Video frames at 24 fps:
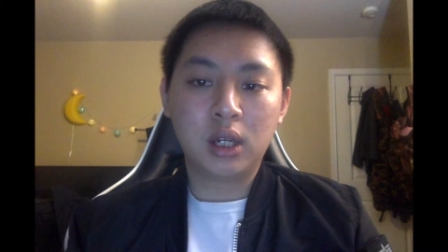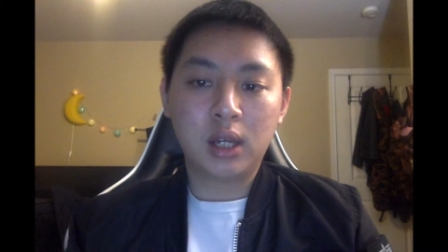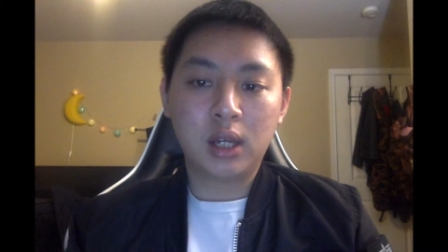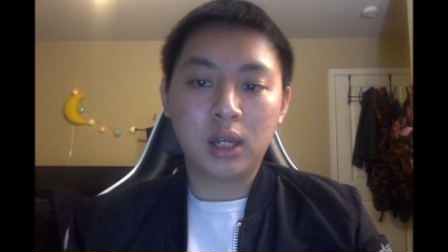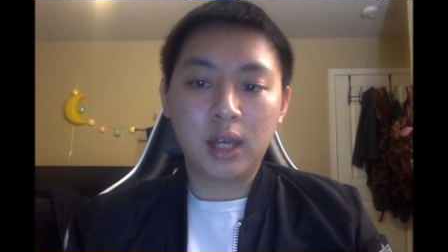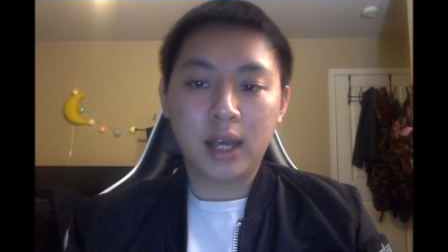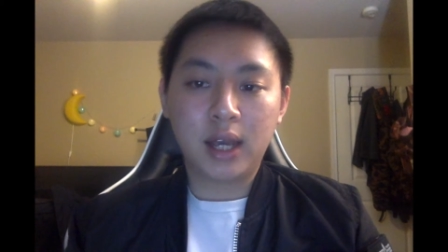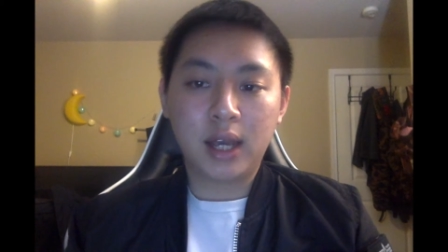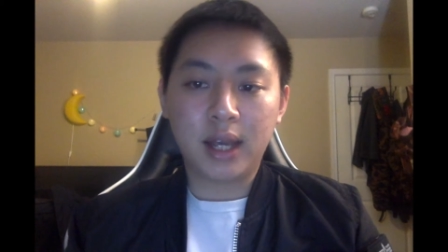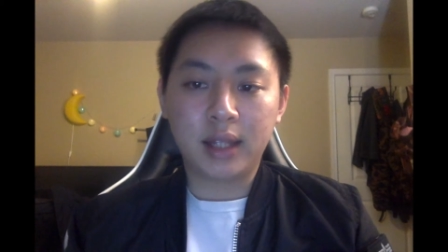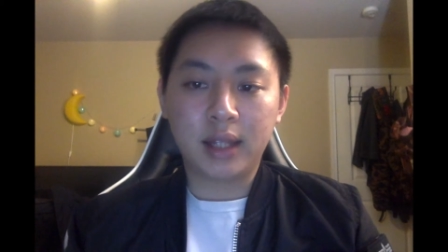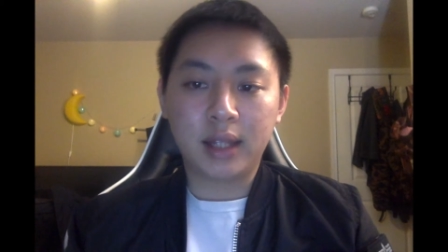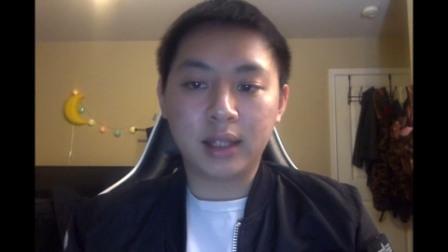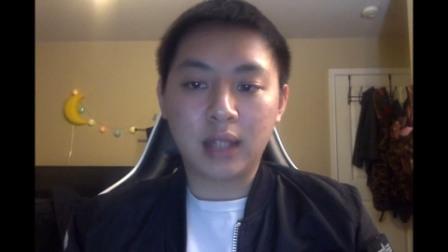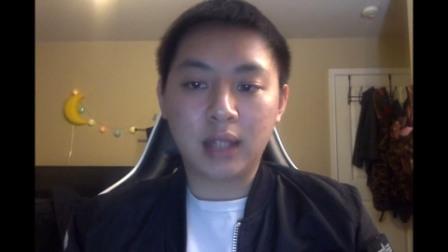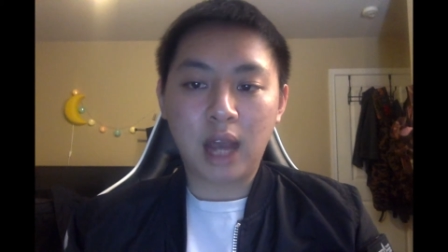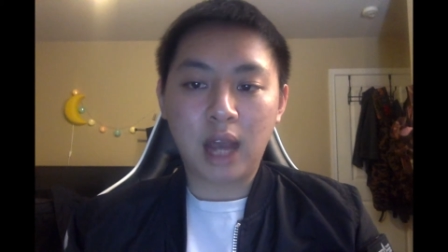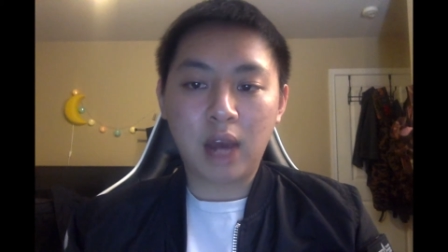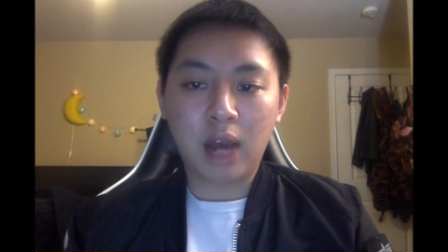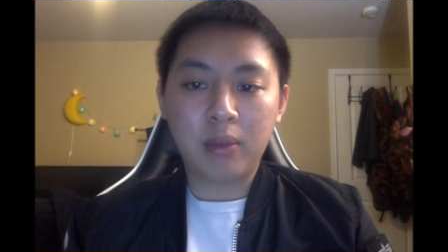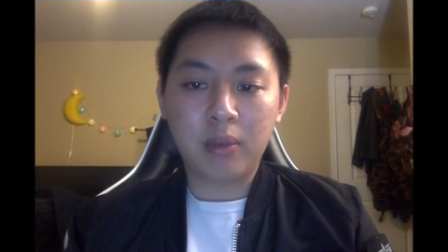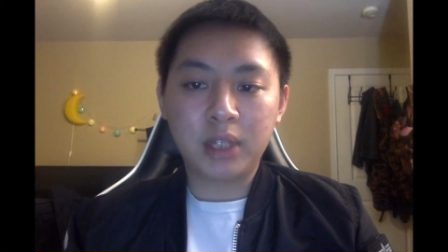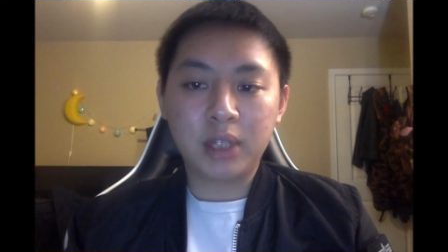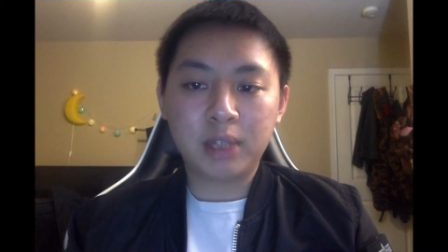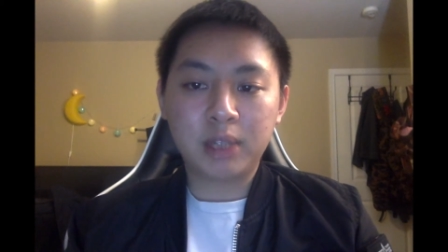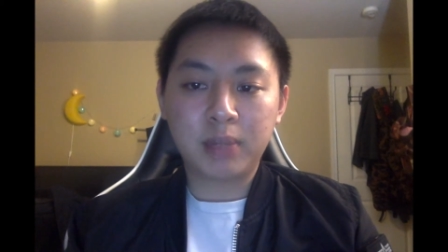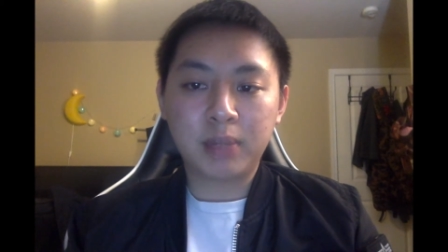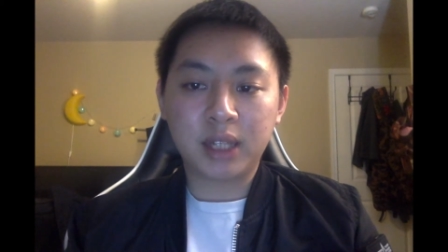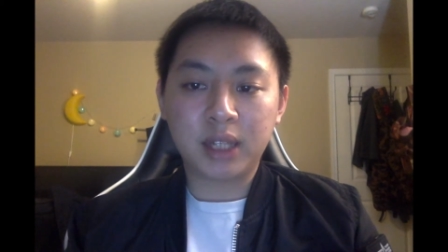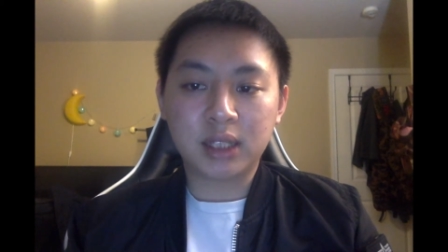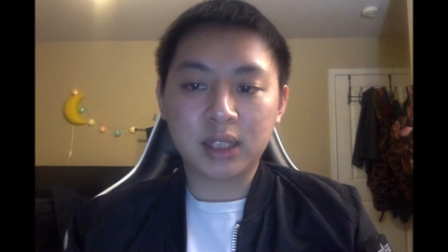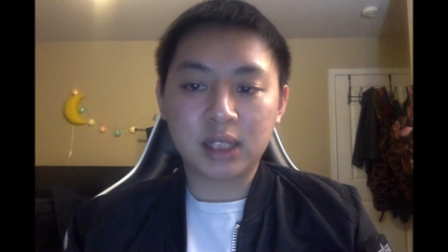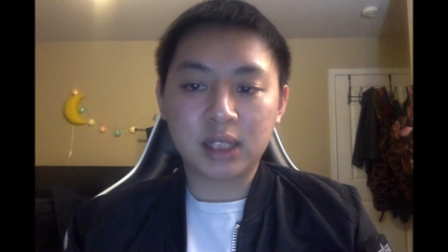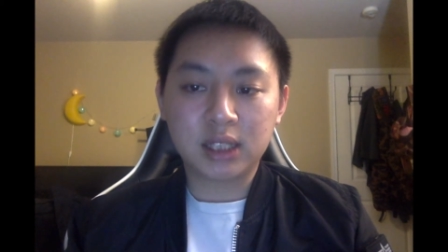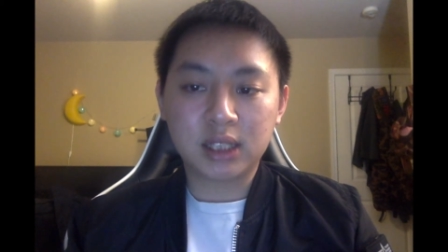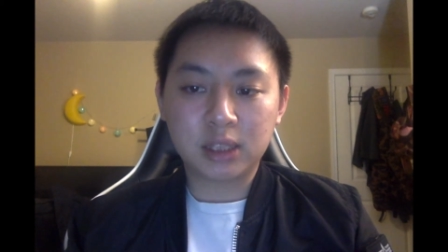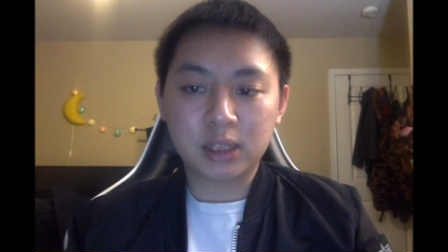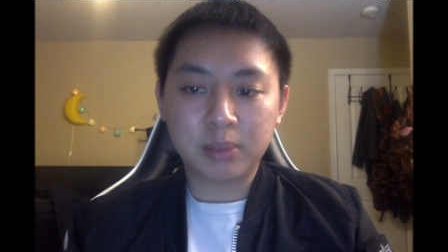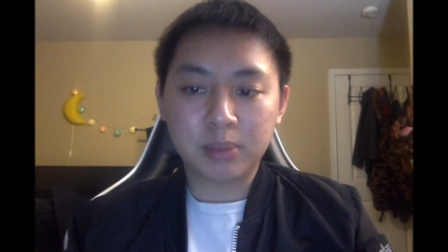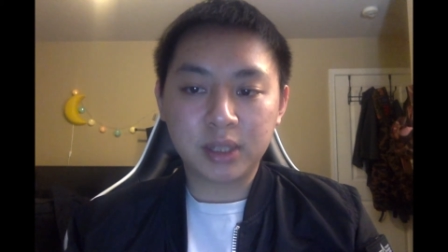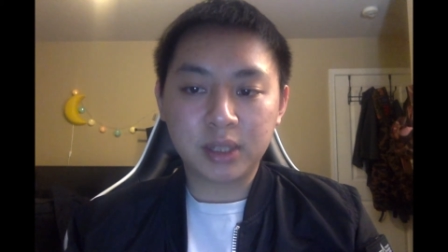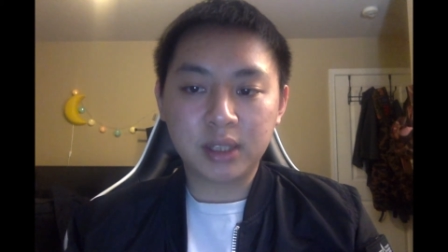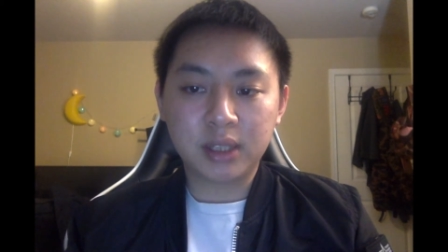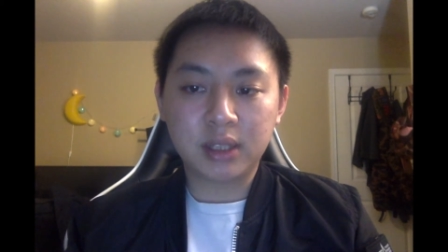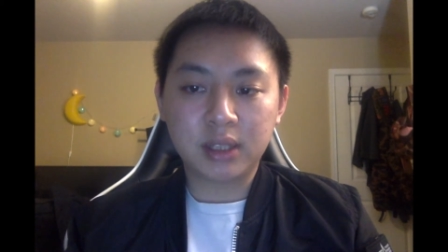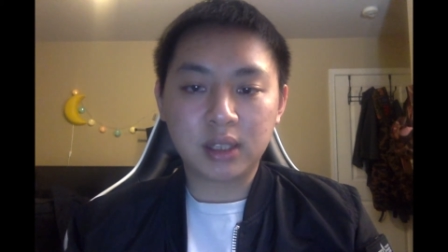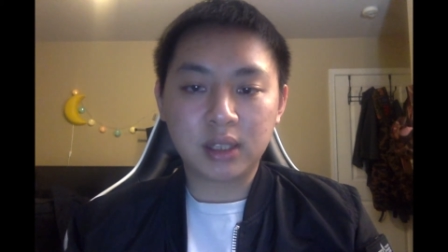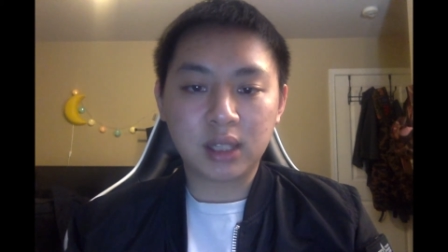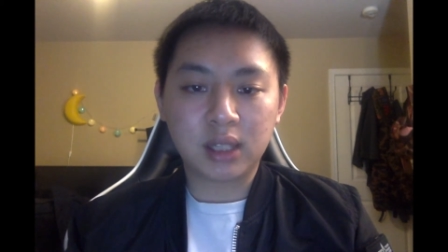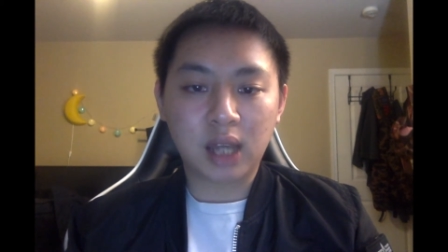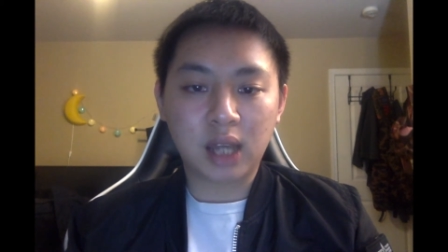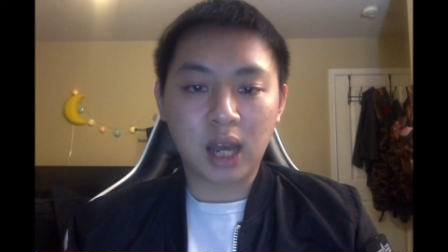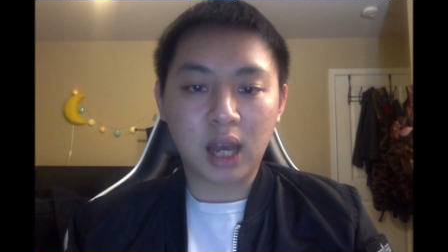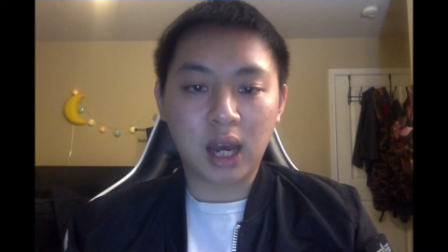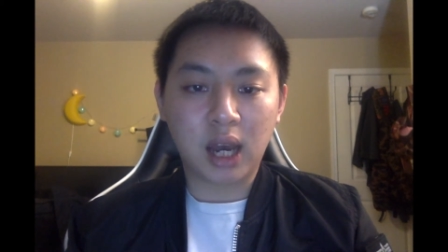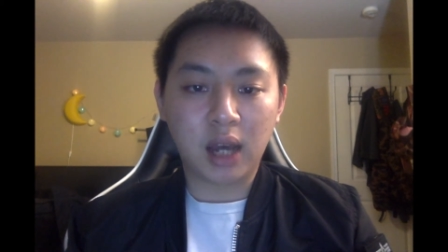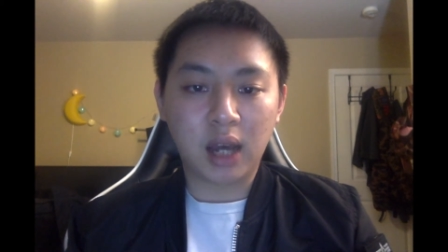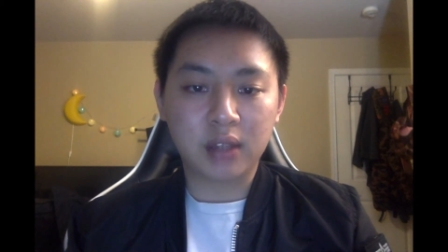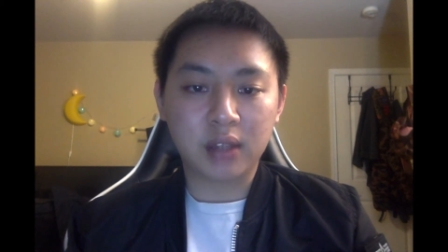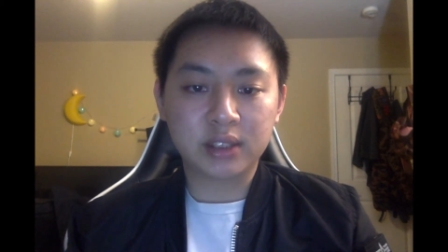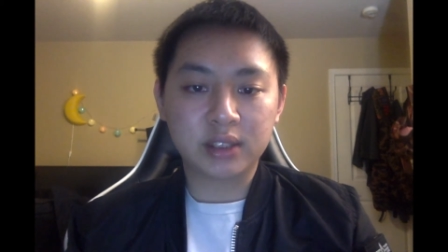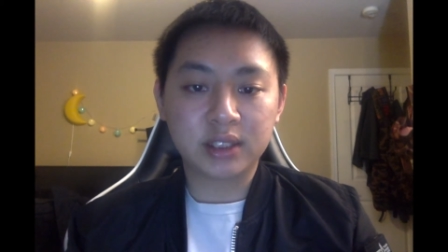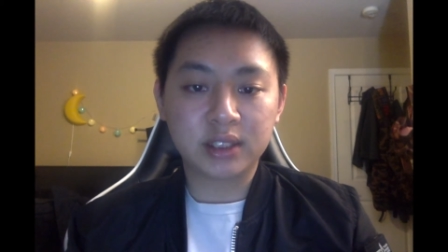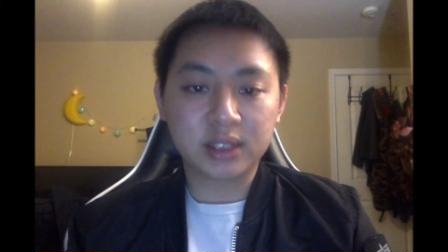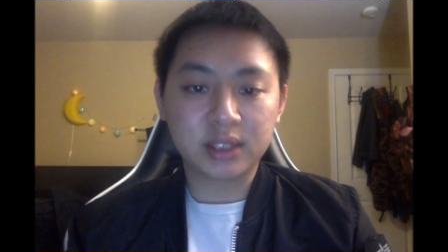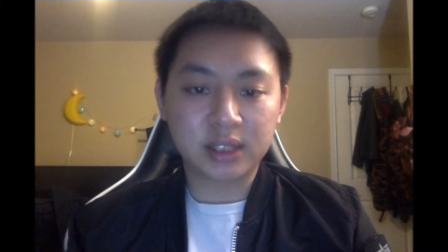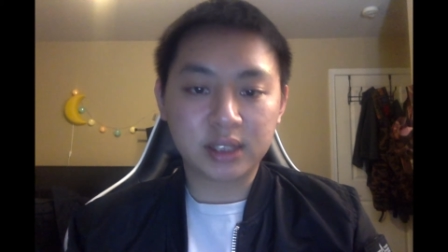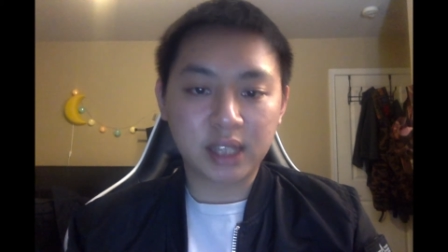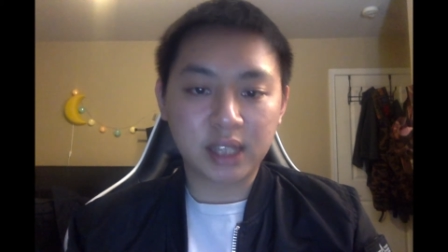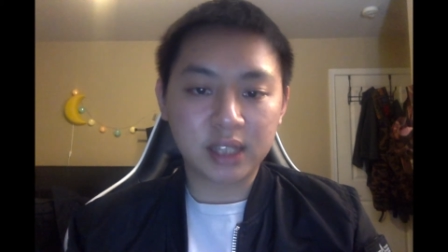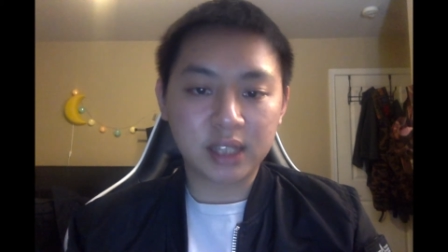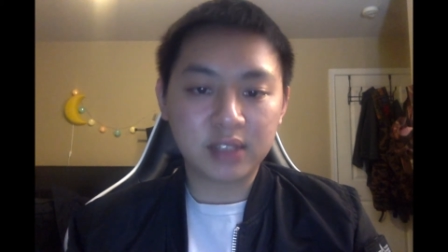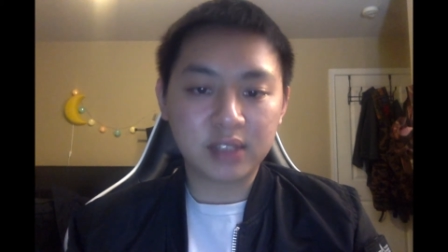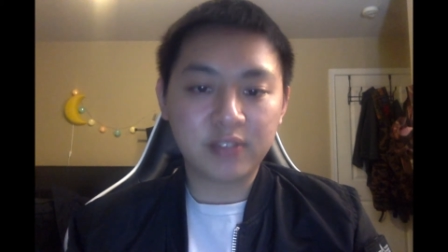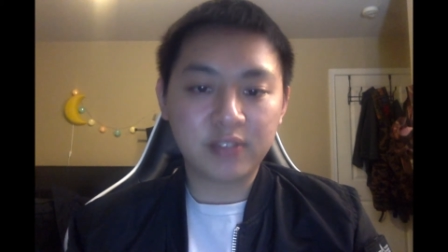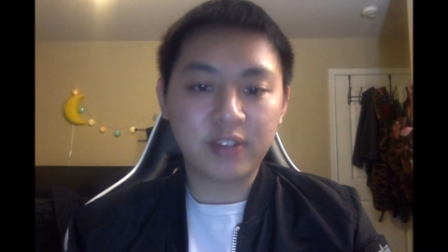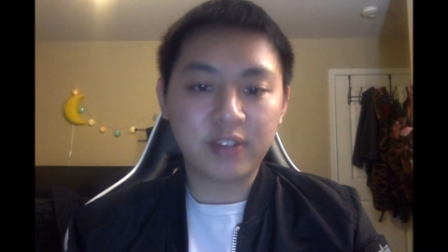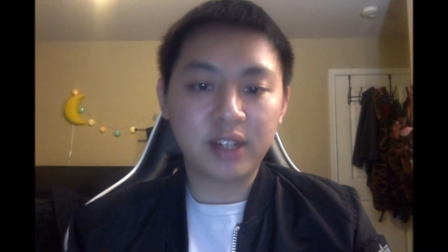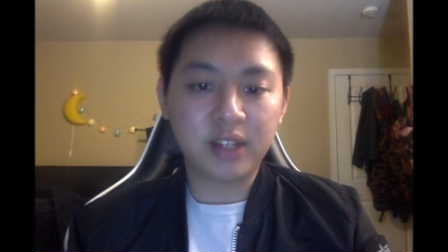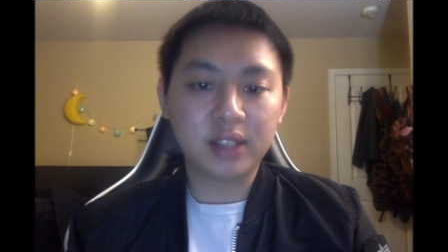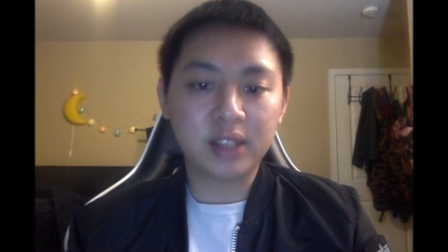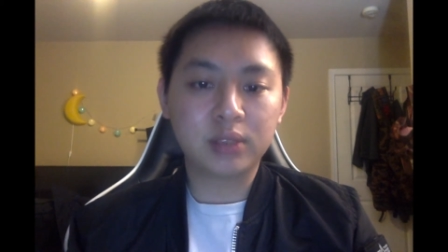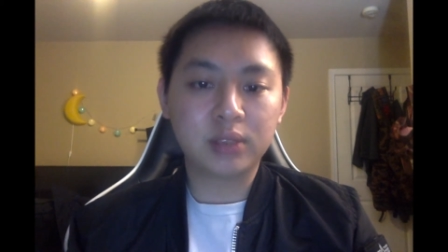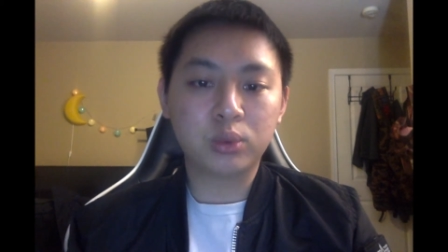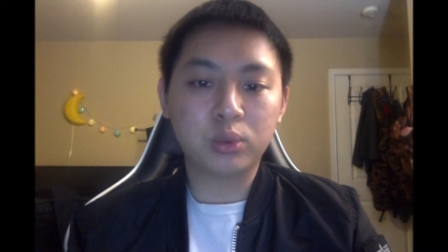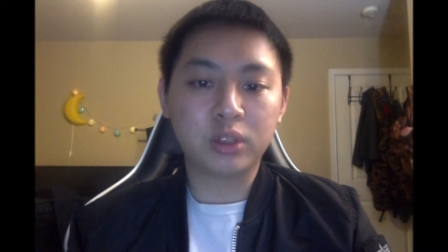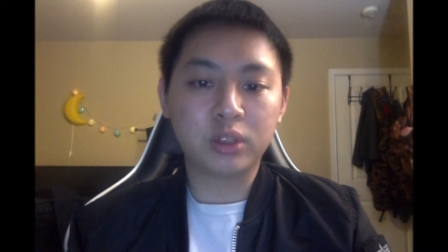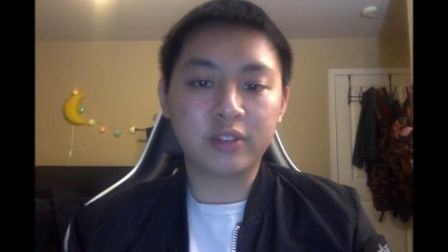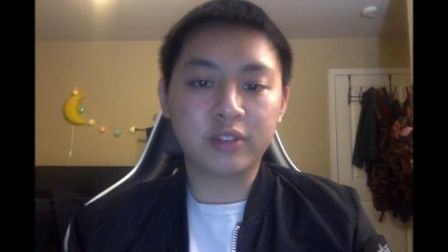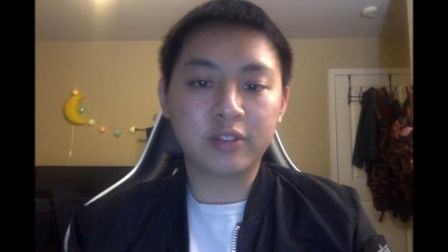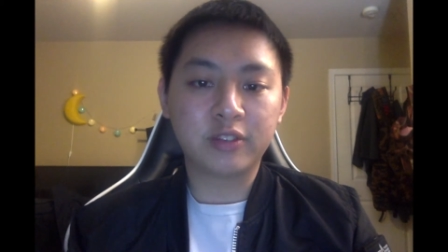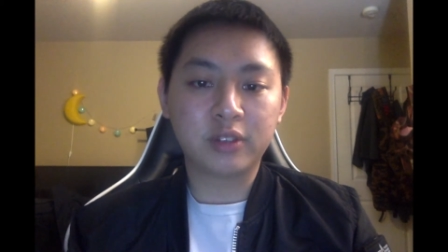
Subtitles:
and how many participants are satisfied with